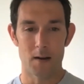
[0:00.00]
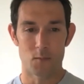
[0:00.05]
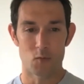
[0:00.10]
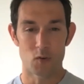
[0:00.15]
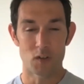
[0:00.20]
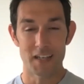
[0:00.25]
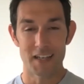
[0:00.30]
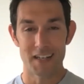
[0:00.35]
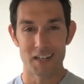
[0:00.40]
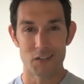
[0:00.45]

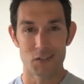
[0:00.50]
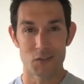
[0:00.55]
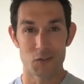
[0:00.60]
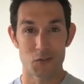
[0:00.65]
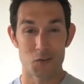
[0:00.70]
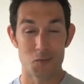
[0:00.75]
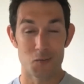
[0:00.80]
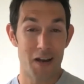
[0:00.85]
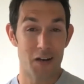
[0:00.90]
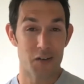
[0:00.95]
related
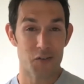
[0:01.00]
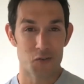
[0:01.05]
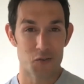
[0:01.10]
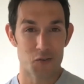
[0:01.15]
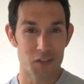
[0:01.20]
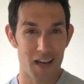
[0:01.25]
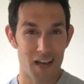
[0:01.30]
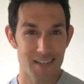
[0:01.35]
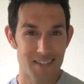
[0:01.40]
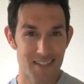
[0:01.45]
to some
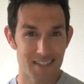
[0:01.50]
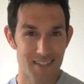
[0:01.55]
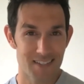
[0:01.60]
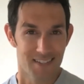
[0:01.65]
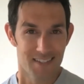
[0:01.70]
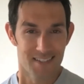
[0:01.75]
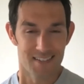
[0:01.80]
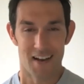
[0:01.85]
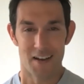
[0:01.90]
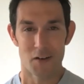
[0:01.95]
exercises.